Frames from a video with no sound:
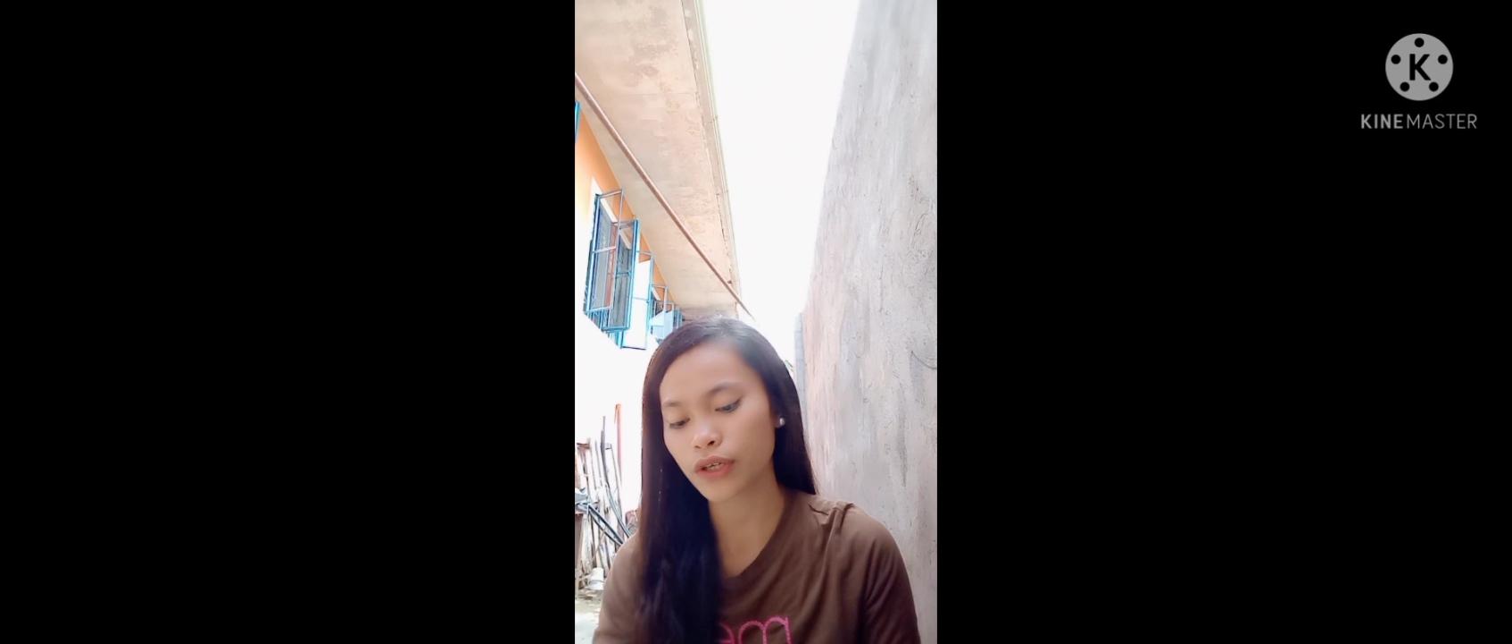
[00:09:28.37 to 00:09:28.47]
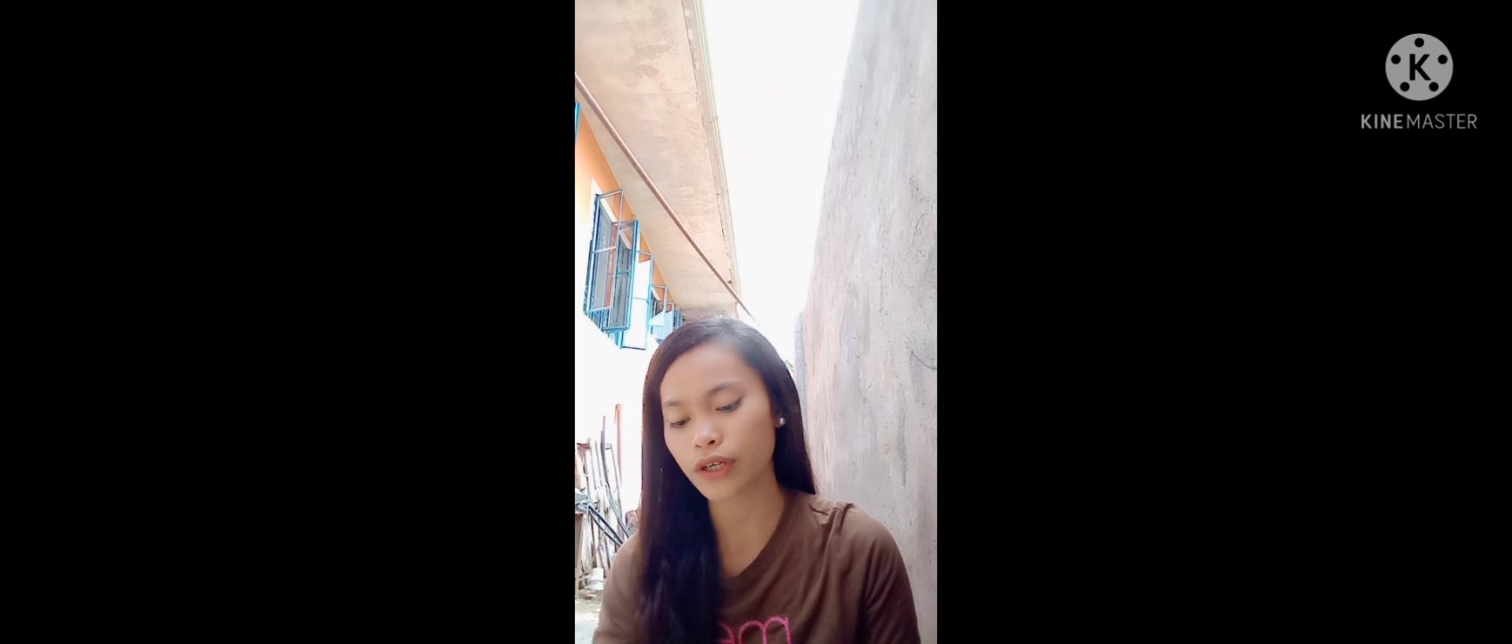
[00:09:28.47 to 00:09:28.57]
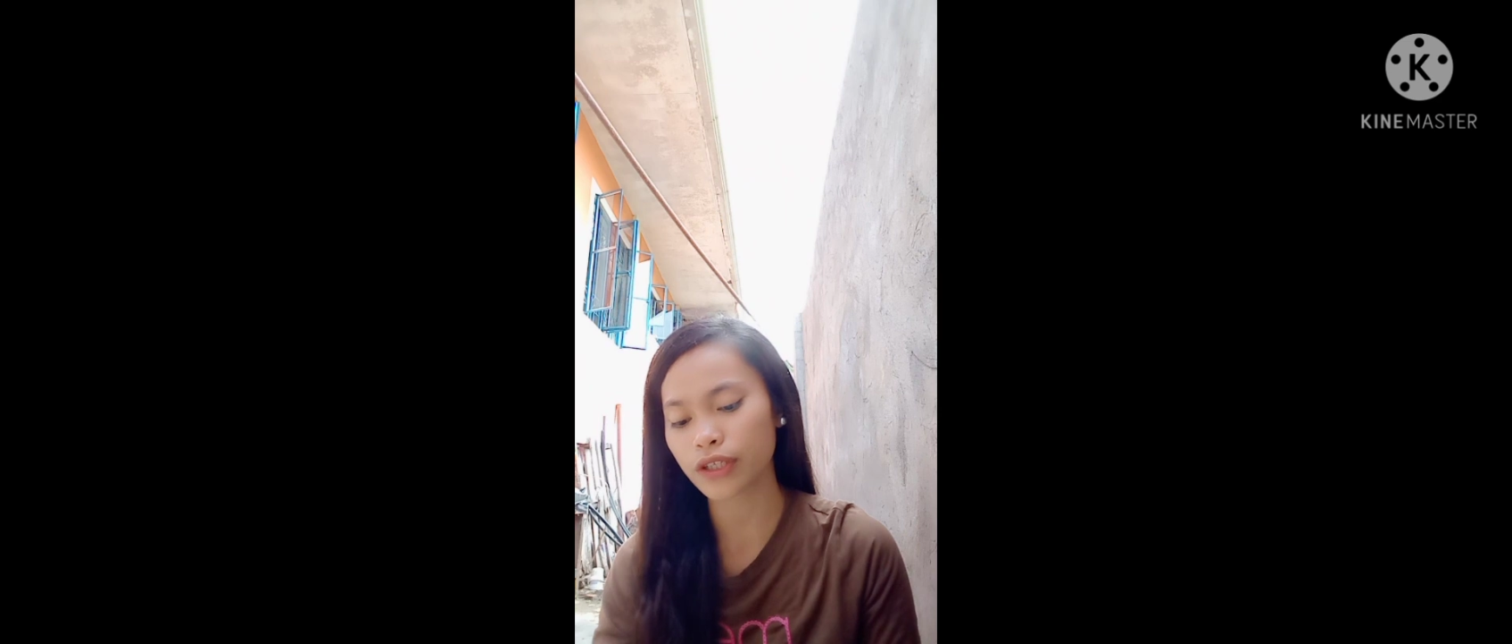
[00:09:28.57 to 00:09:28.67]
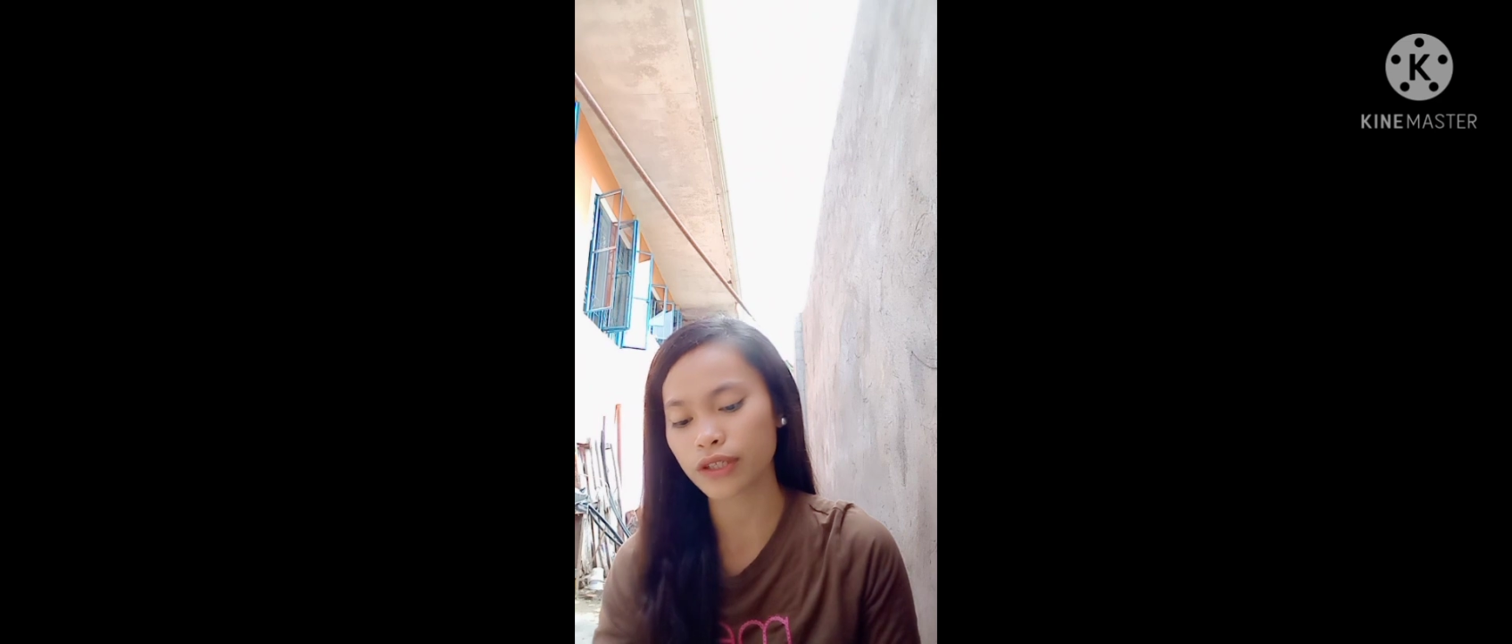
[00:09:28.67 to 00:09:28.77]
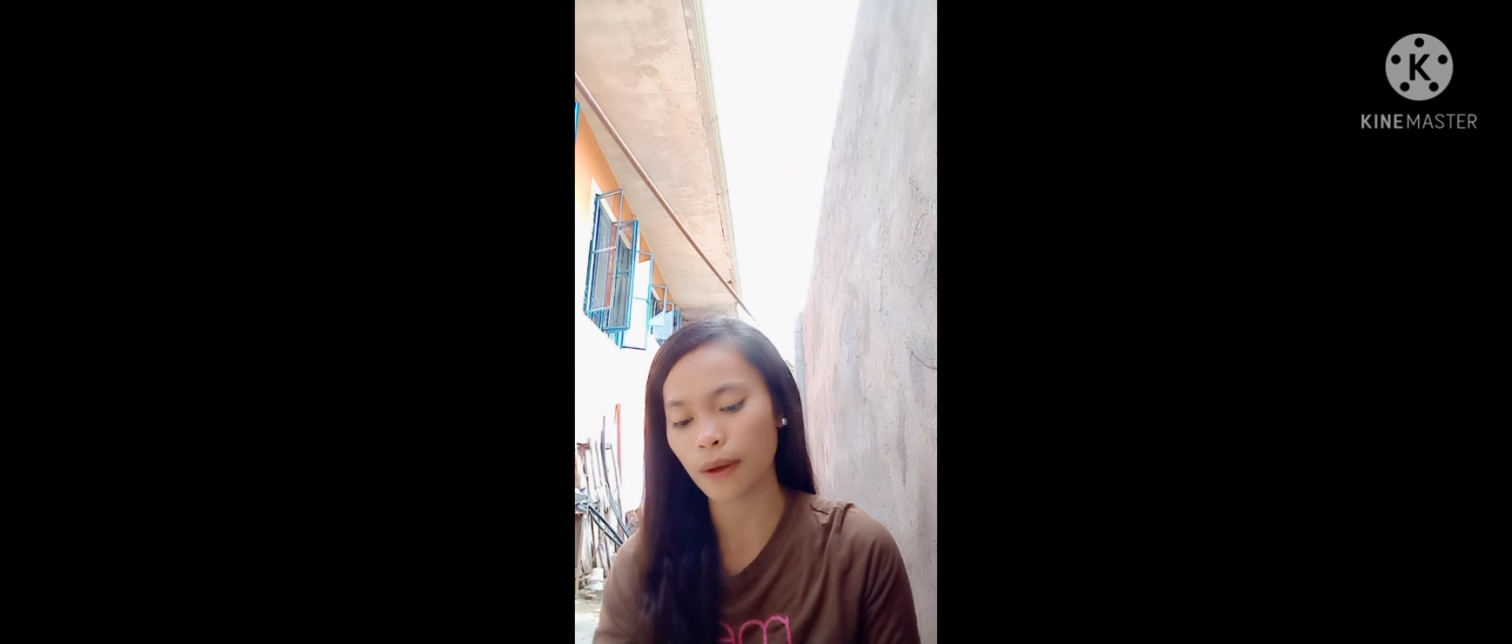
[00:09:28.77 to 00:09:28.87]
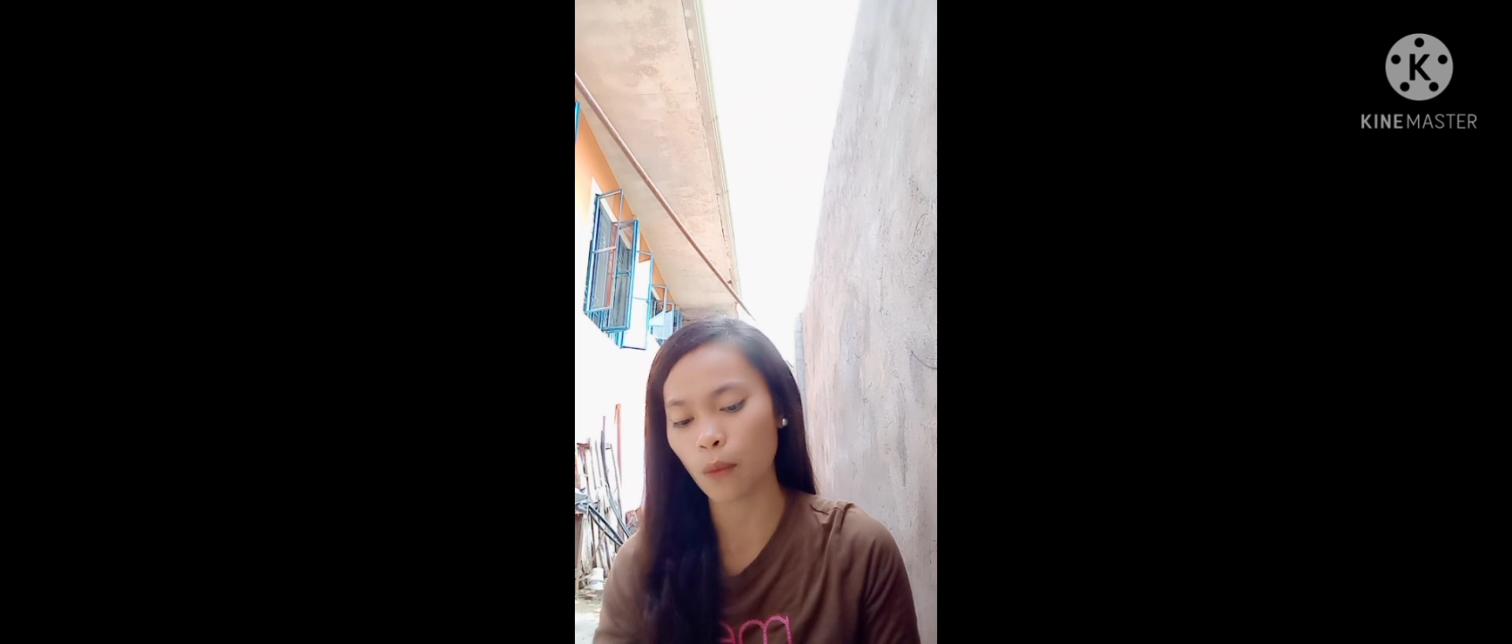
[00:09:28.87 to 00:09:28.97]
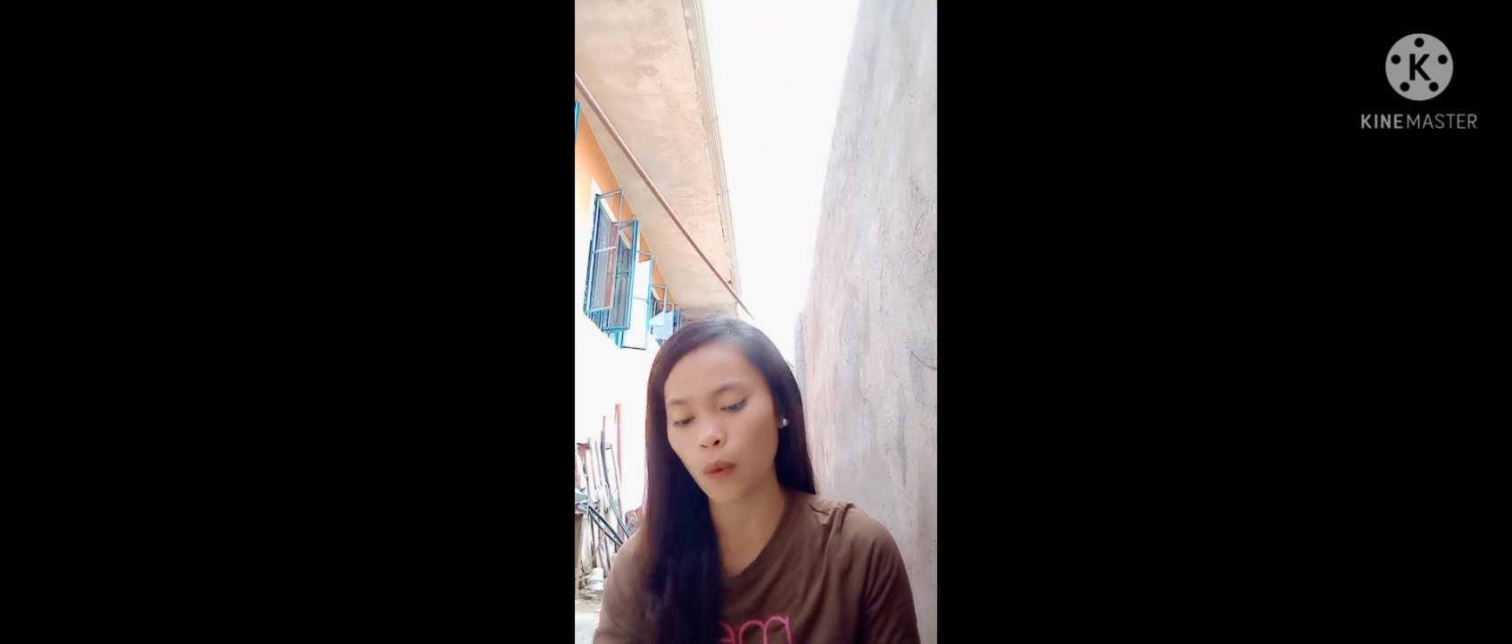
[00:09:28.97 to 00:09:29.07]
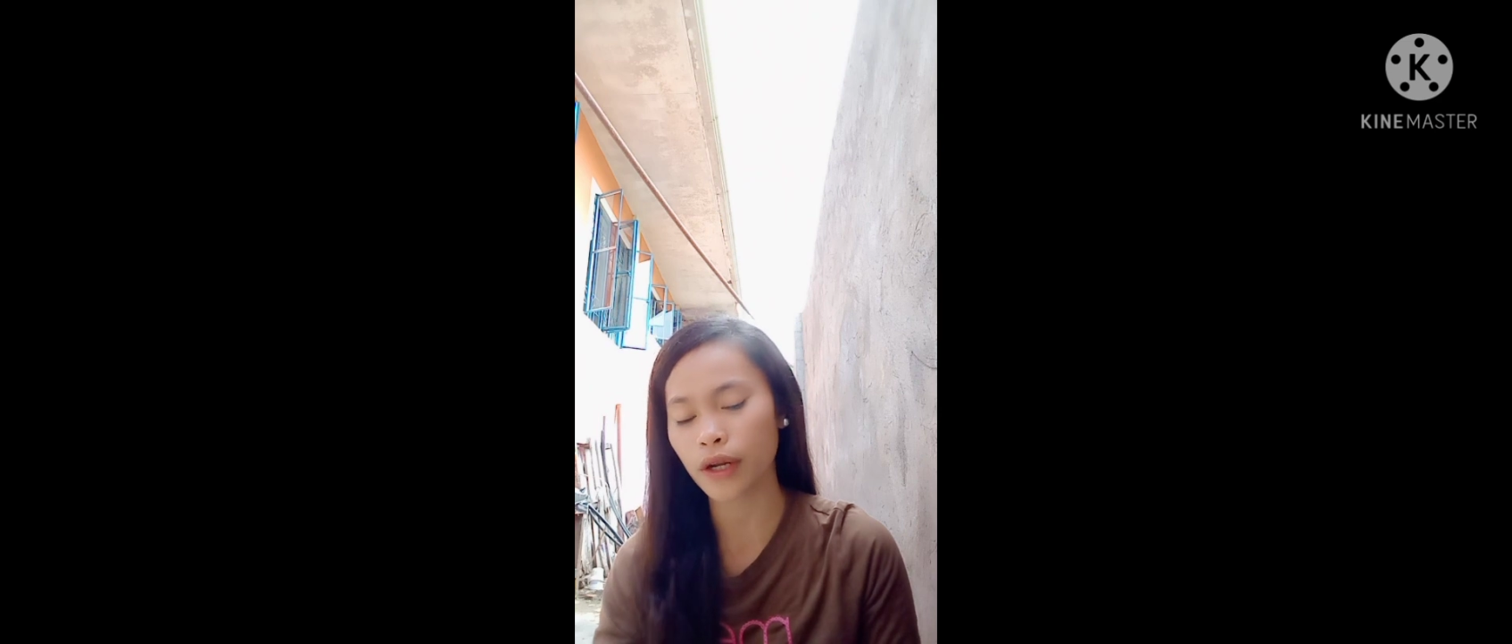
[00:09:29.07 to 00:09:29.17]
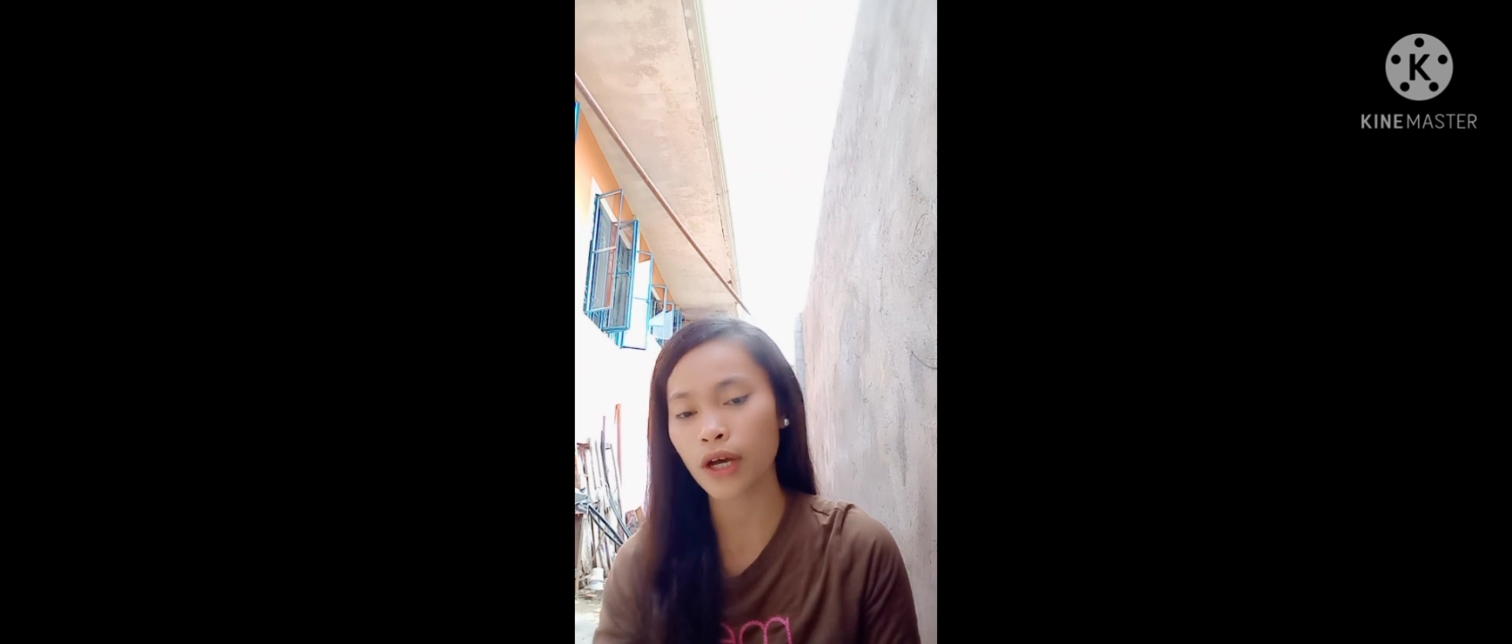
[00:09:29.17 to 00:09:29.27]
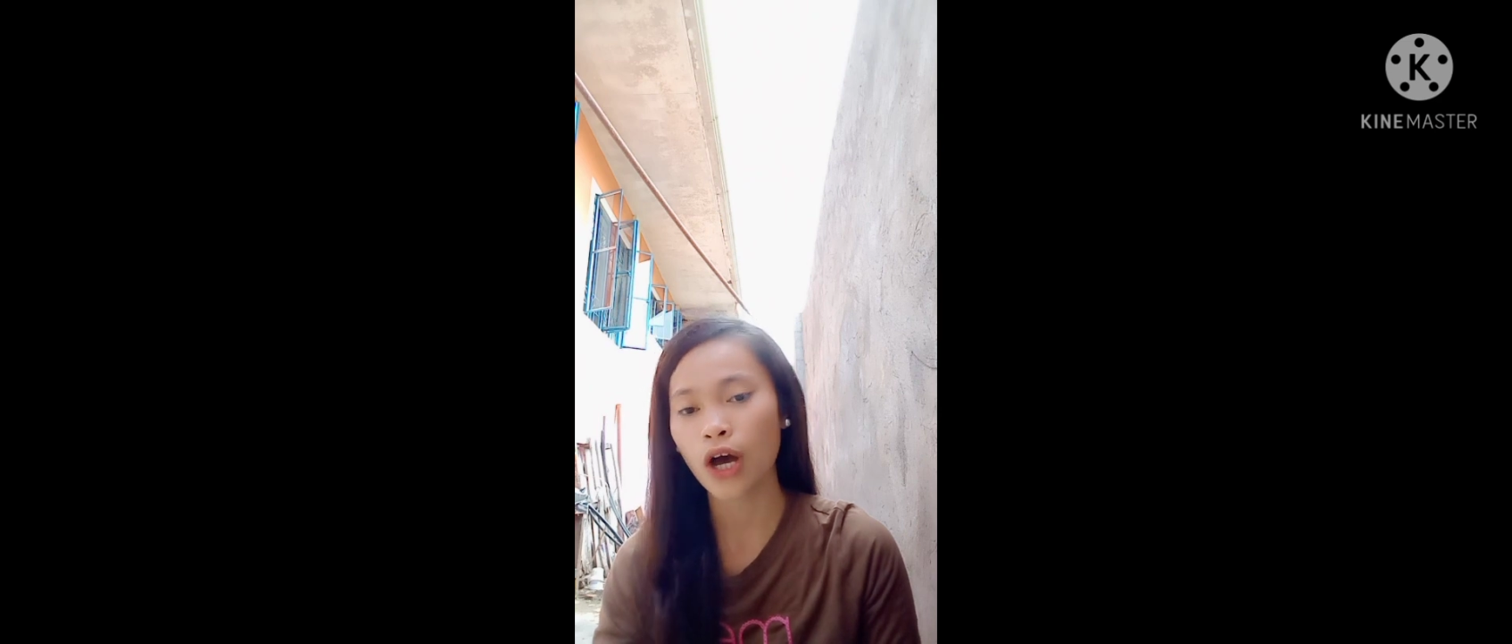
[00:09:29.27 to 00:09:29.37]
is
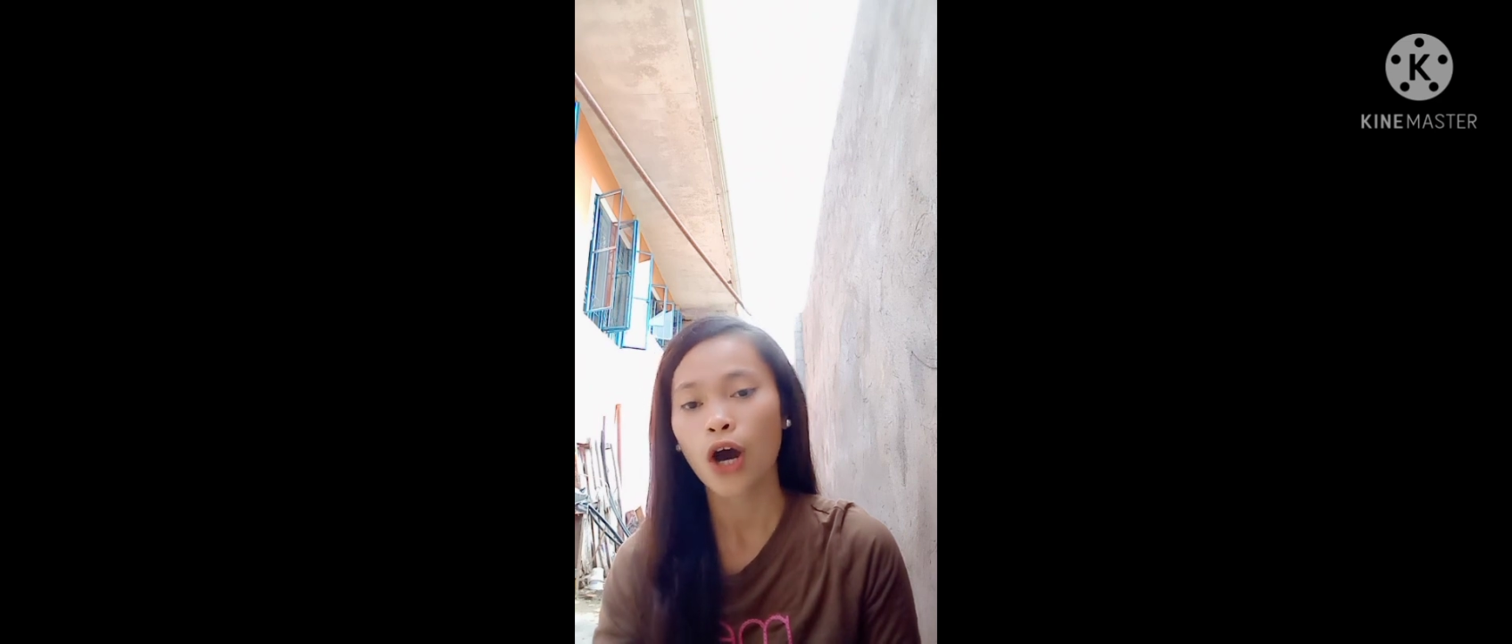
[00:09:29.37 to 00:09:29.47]
someone